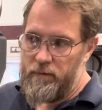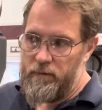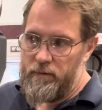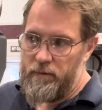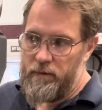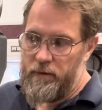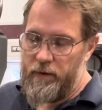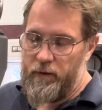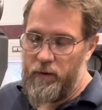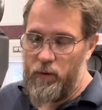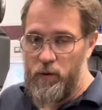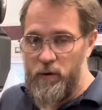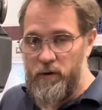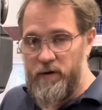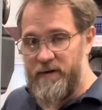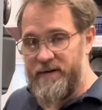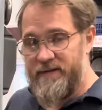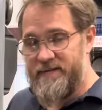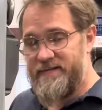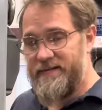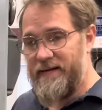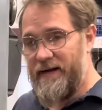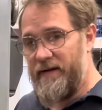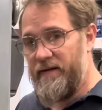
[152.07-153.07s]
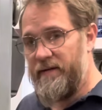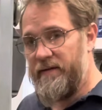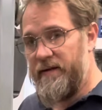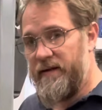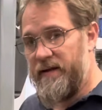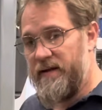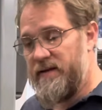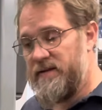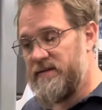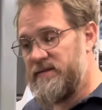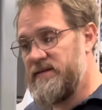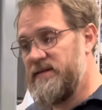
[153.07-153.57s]
In order to sell
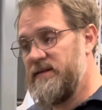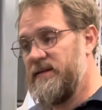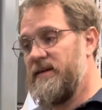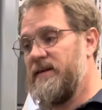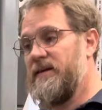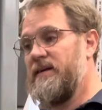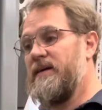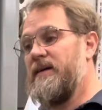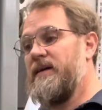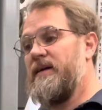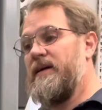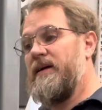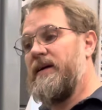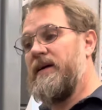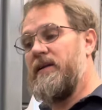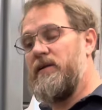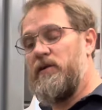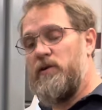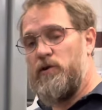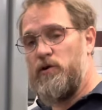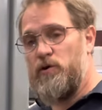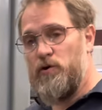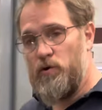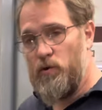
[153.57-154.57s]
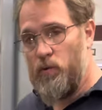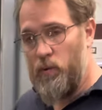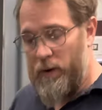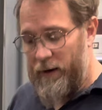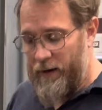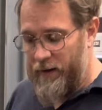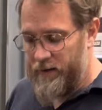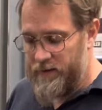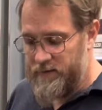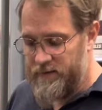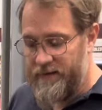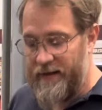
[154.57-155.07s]
these in the
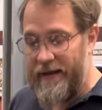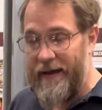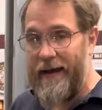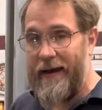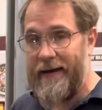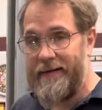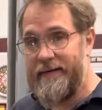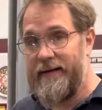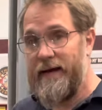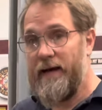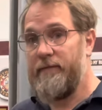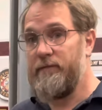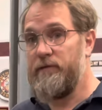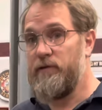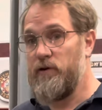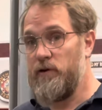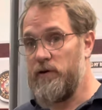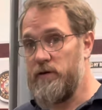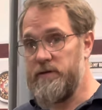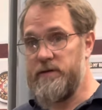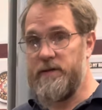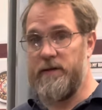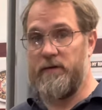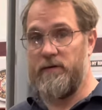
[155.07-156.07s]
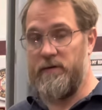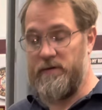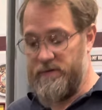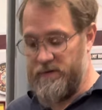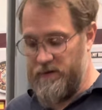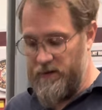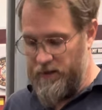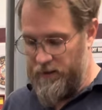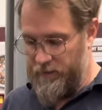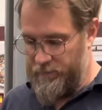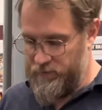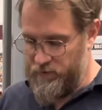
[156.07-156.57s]
US, they had to have turn signals
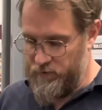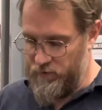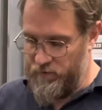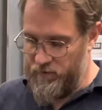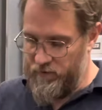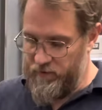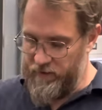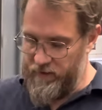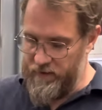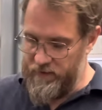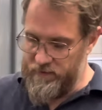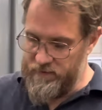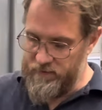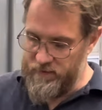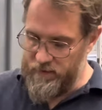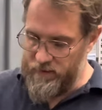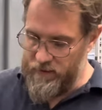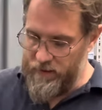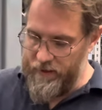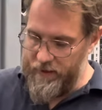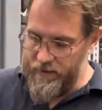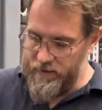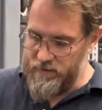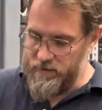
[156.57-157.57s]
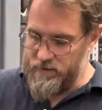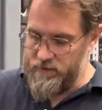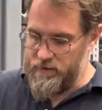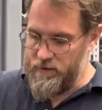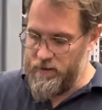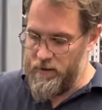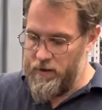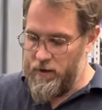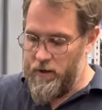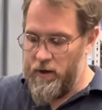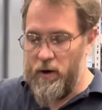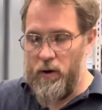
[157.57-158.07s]
on them, so these lights
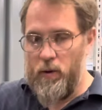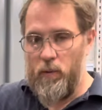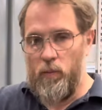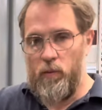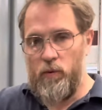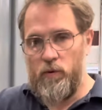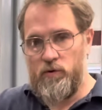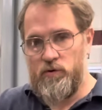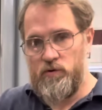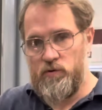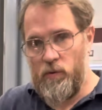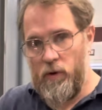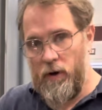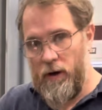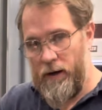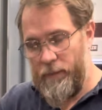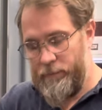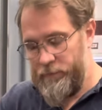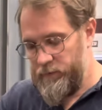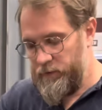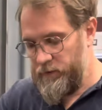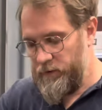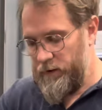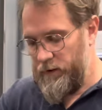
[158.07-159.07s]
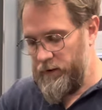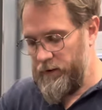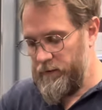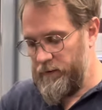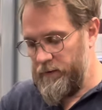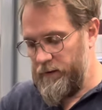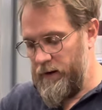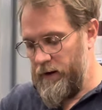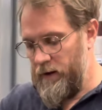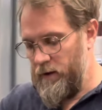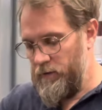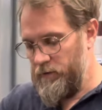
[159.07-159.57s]
were swapped
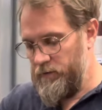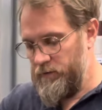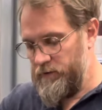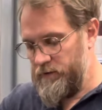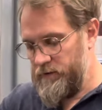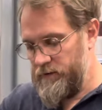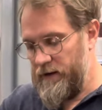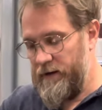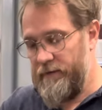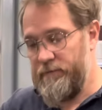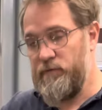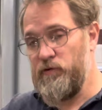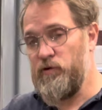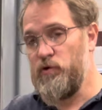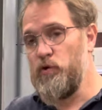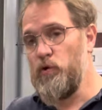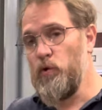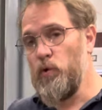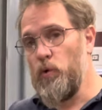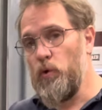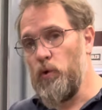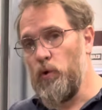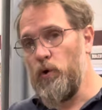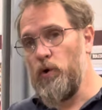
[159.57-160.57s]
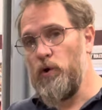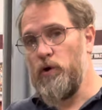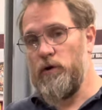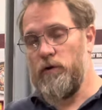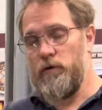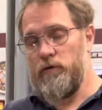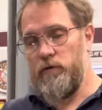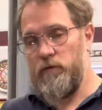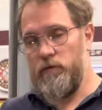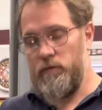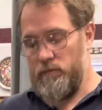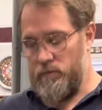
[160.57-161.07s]
out to have dual
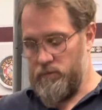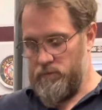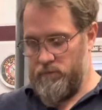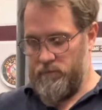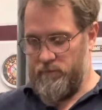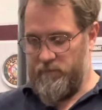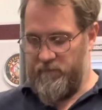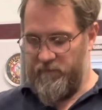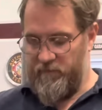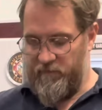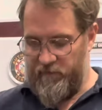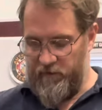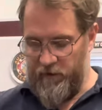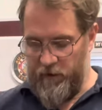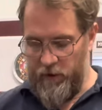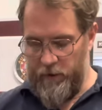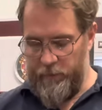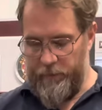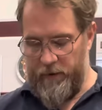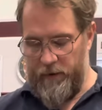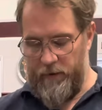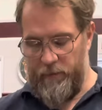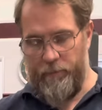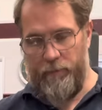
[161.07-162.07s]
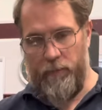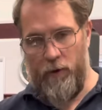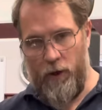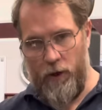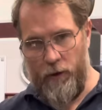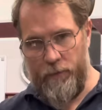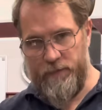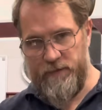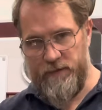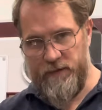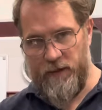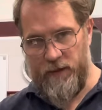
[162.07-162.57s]
filament
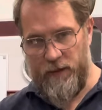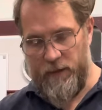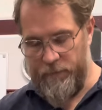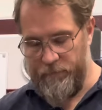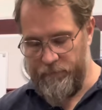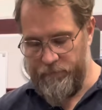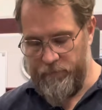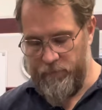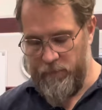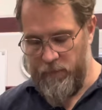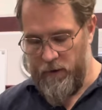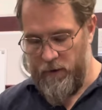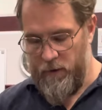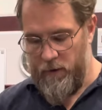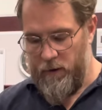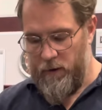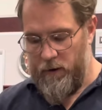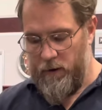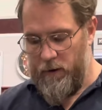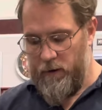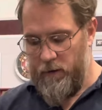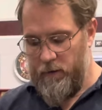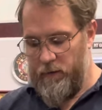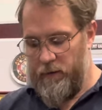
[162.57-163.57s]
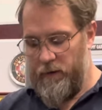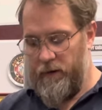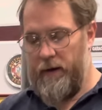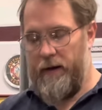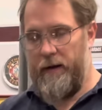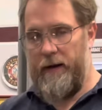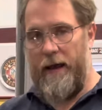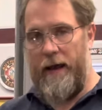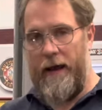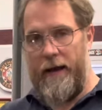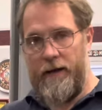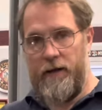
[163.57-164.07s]
bulbs in them
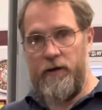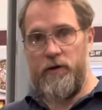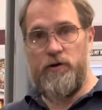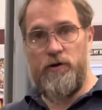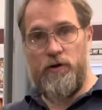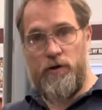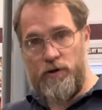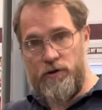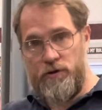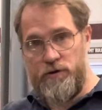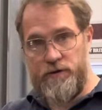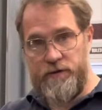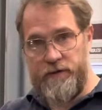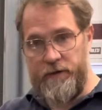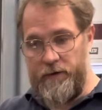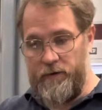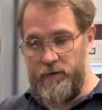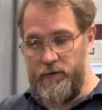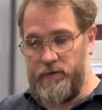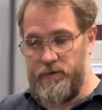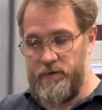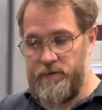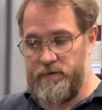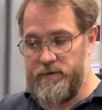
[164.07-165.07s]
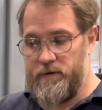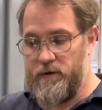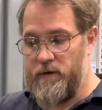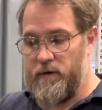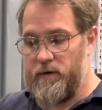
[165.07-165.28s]
and added turn signals,